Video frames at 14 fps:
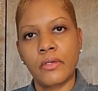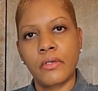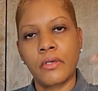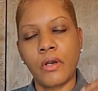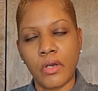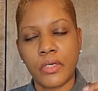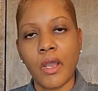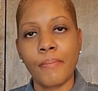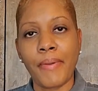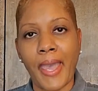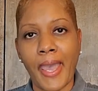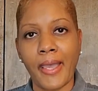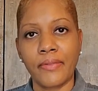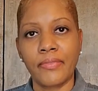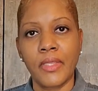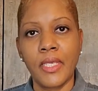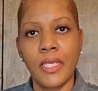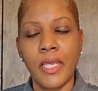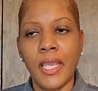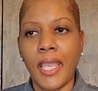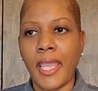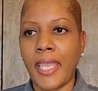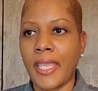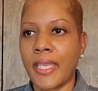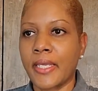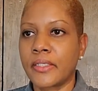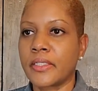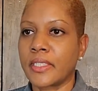on our path.
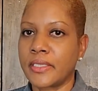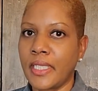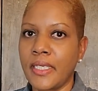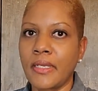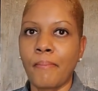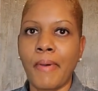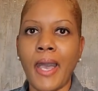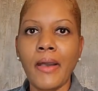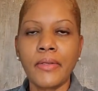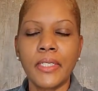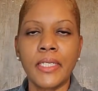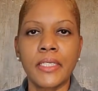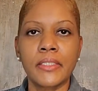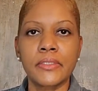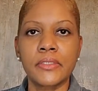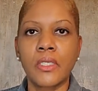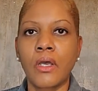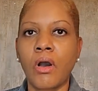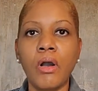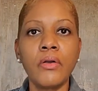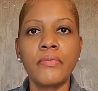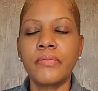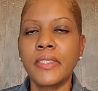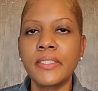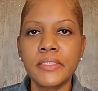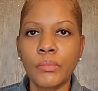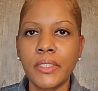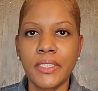And the thing about it is, all the things
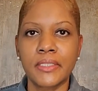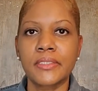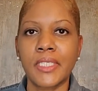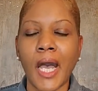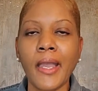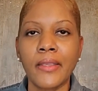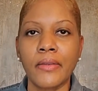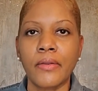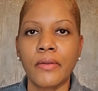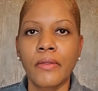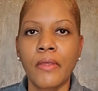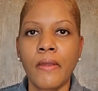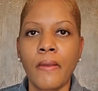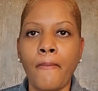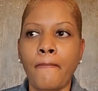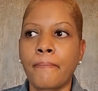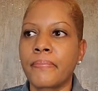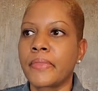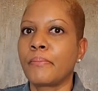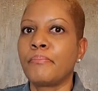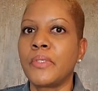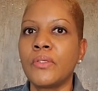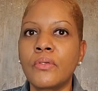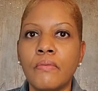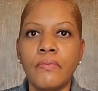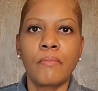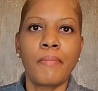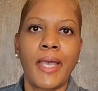that we desire, the
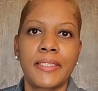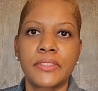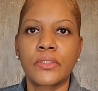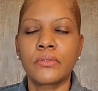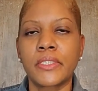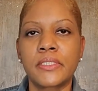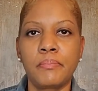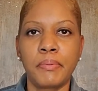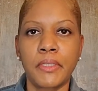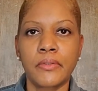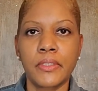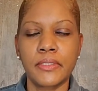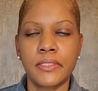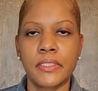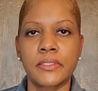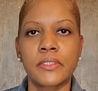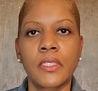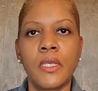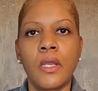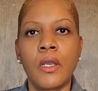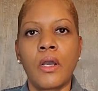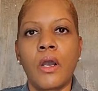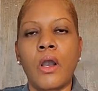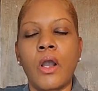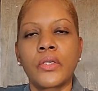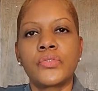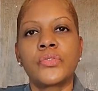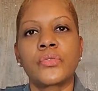beautiful magical experiences, our
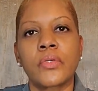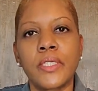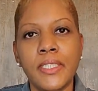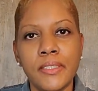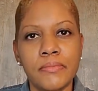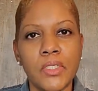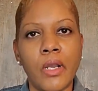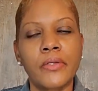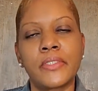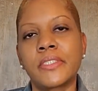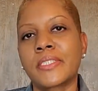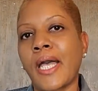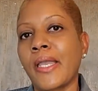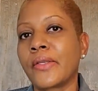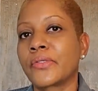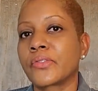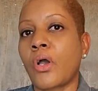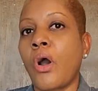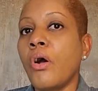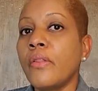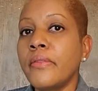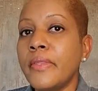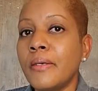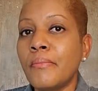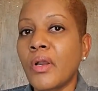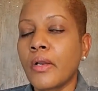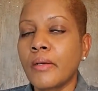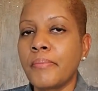dreams, our desires, all of them
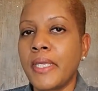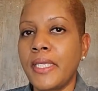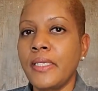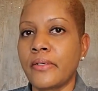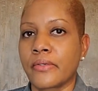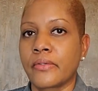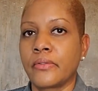are up here.